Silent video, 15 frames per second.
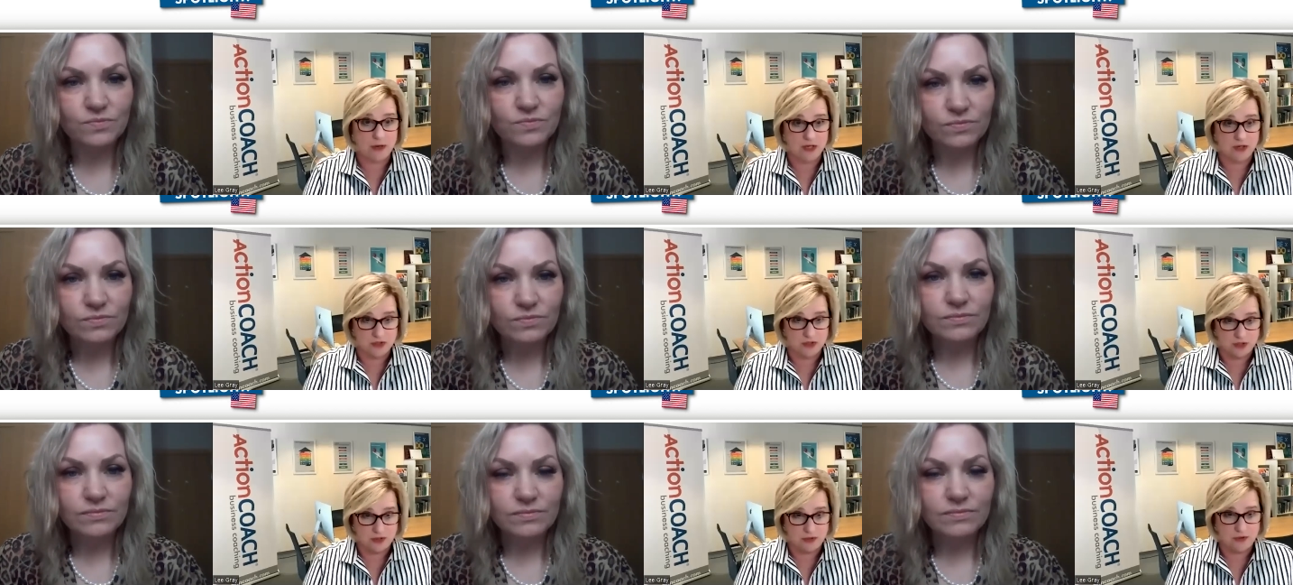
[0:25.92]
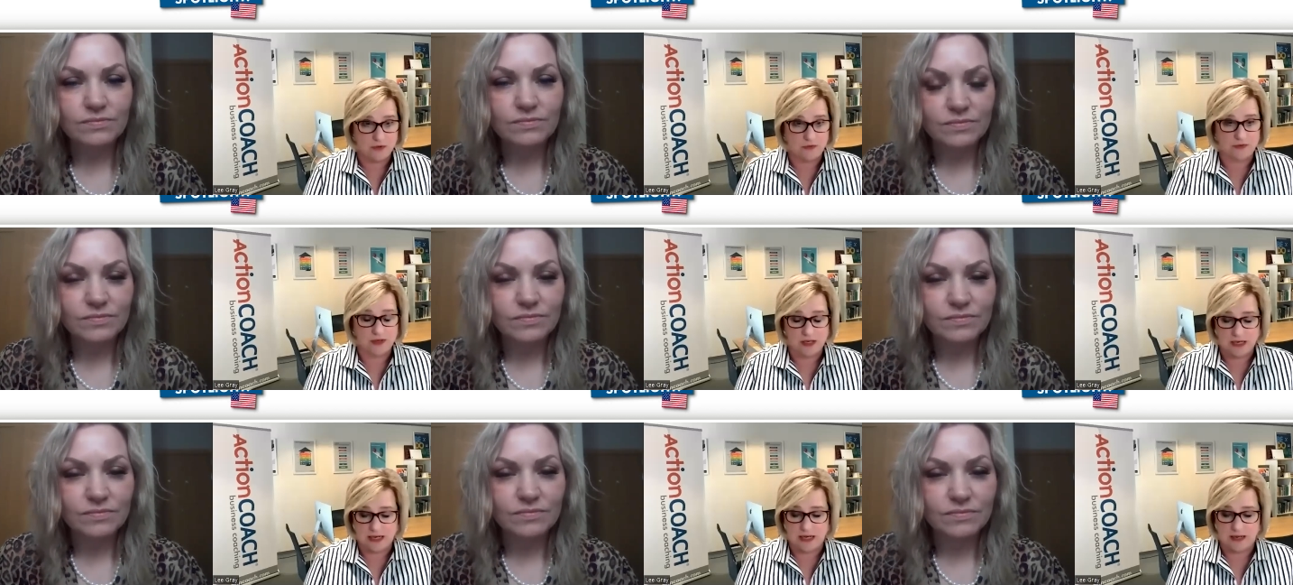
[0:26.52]
Speaker 1: what you do. You've
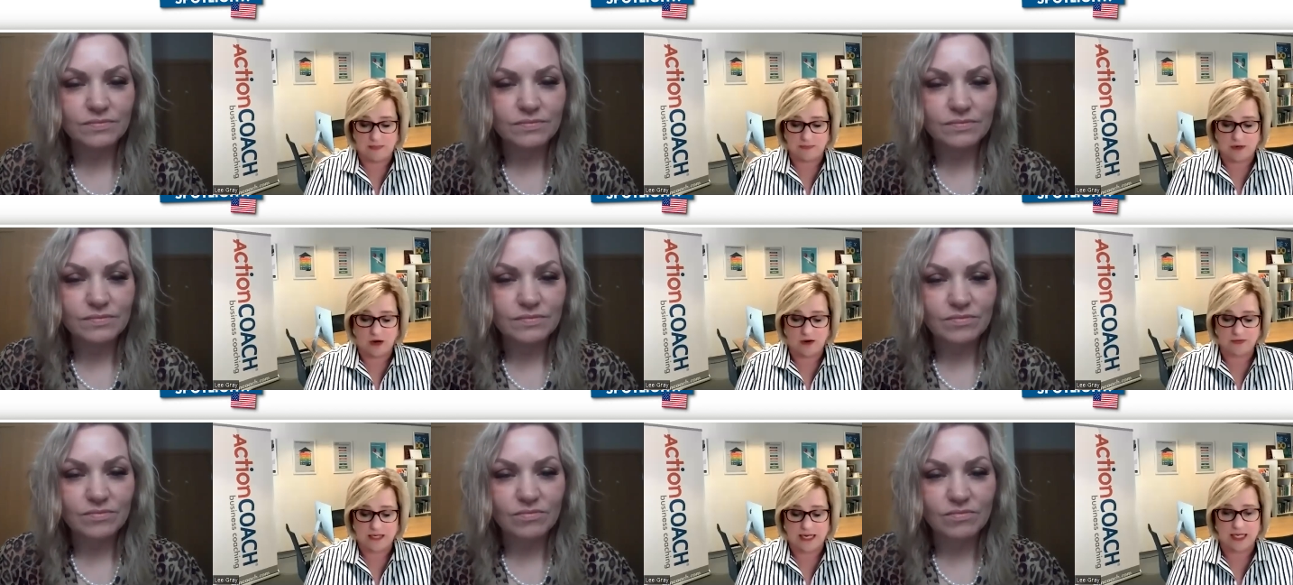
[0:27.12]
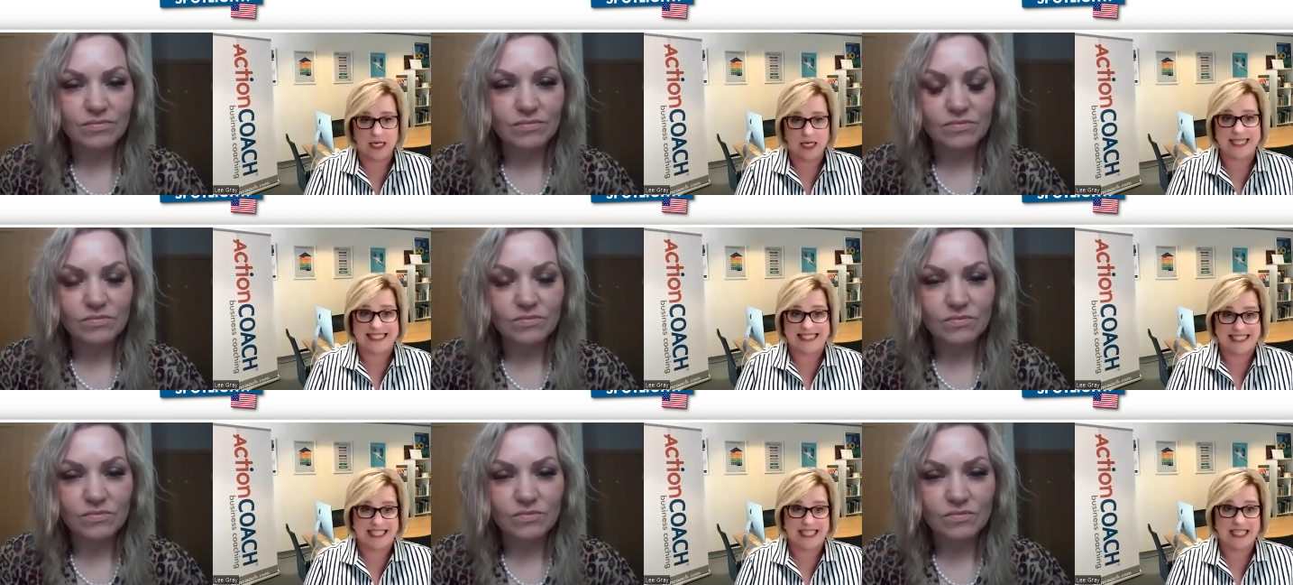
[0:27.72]
um, carved out a nice
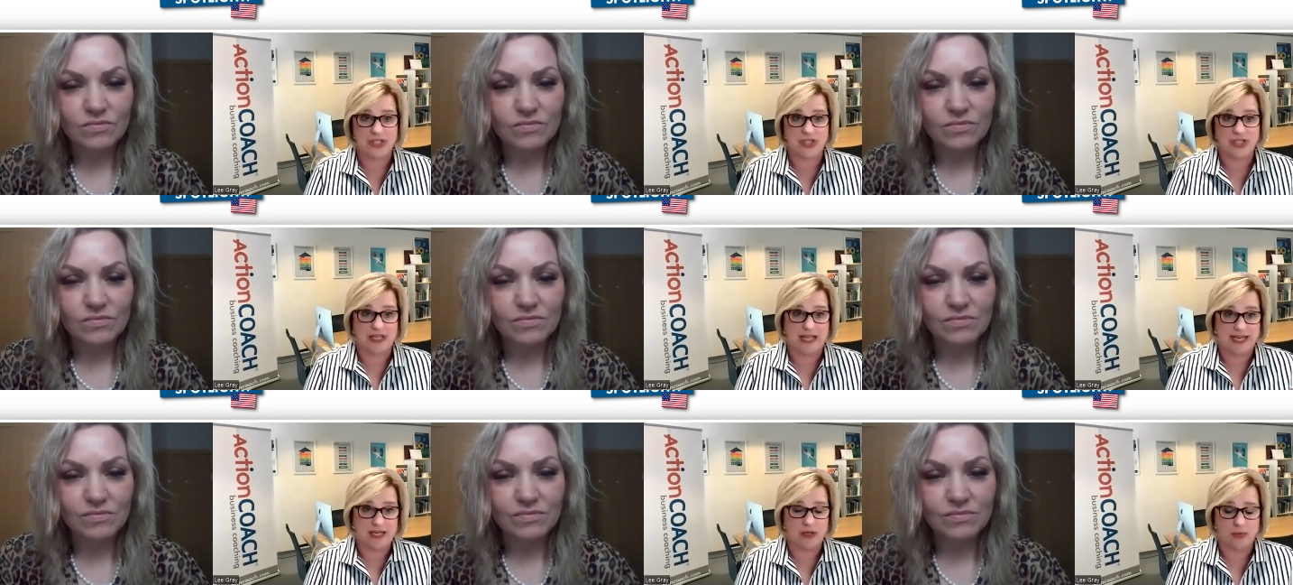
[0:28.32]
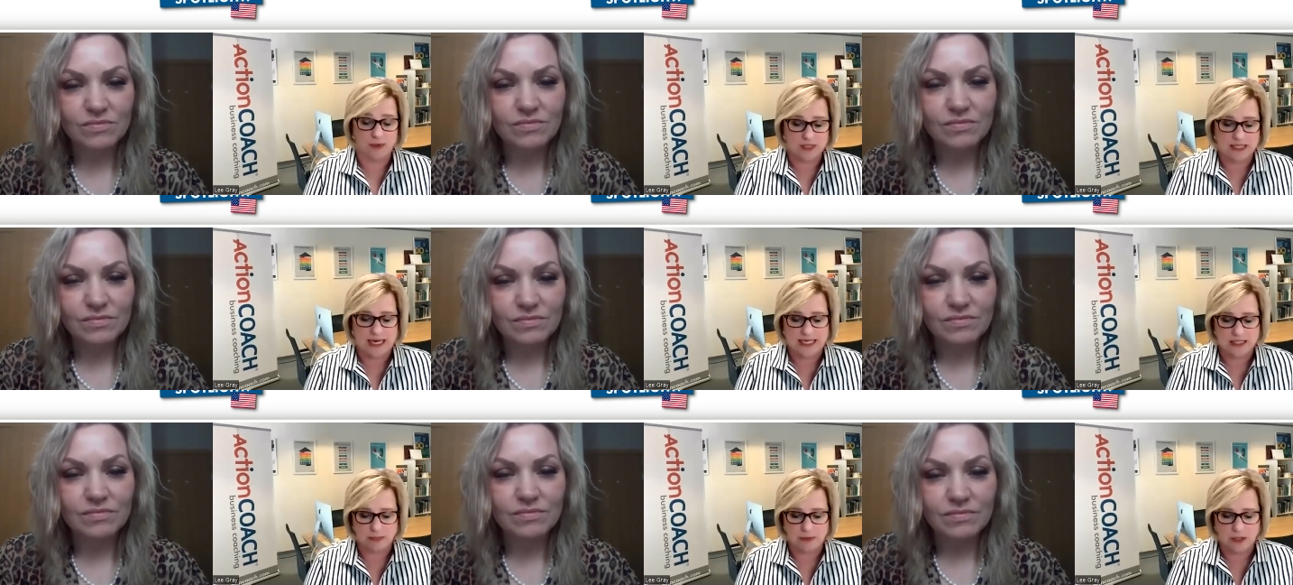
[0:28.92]
niche, like you were
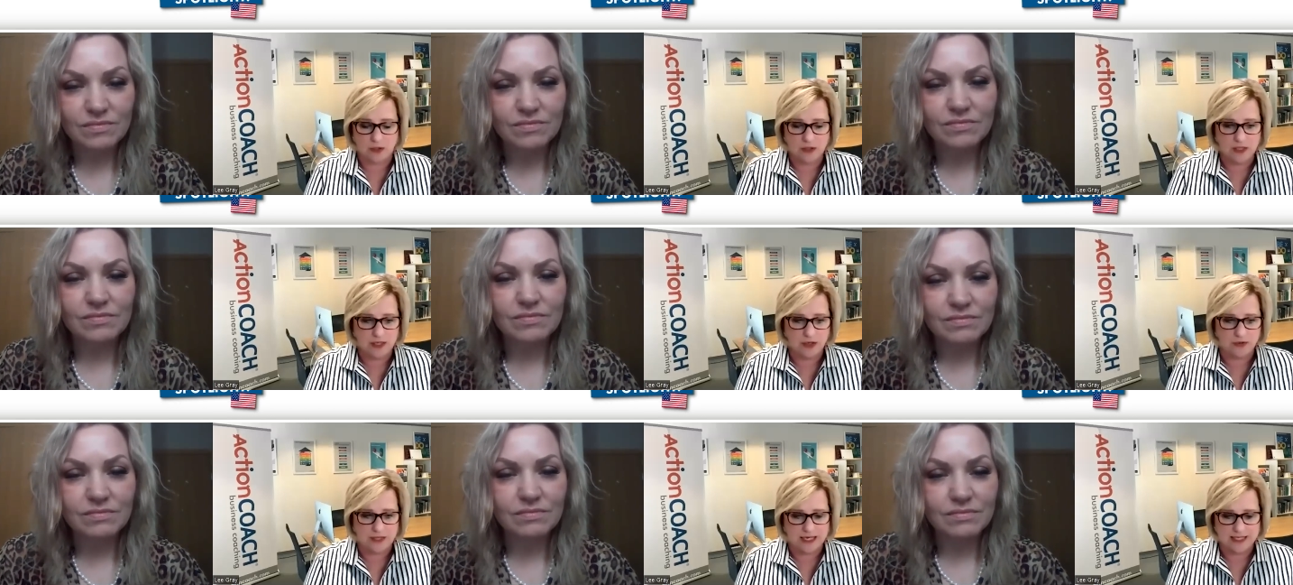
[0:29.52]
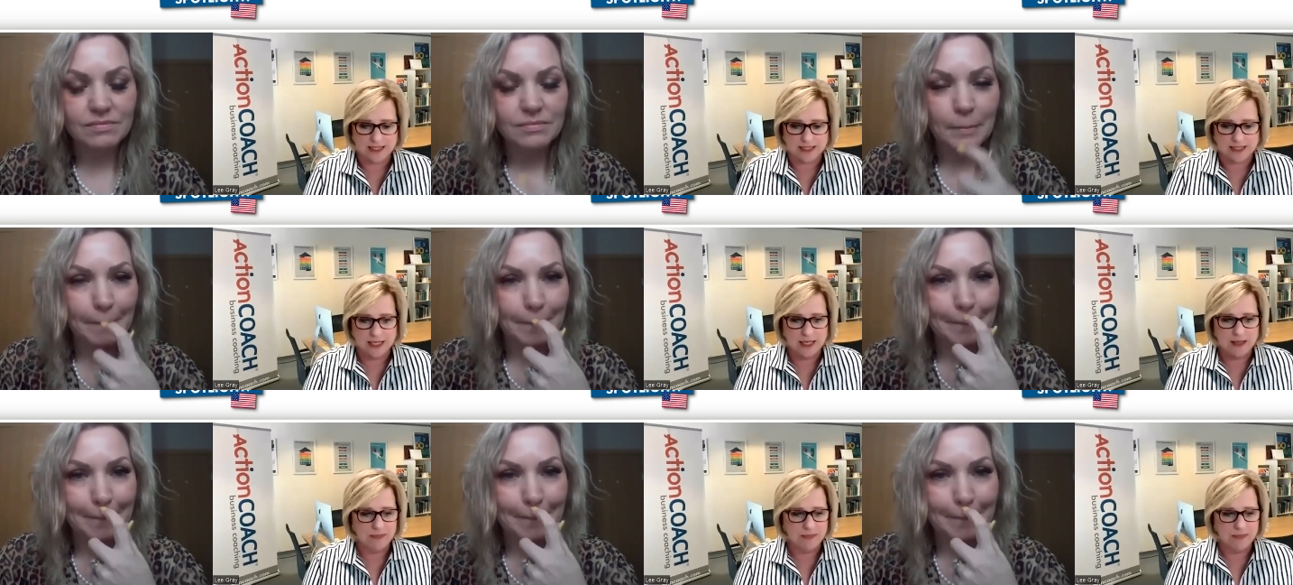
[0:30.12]
saying to me earlier, that it's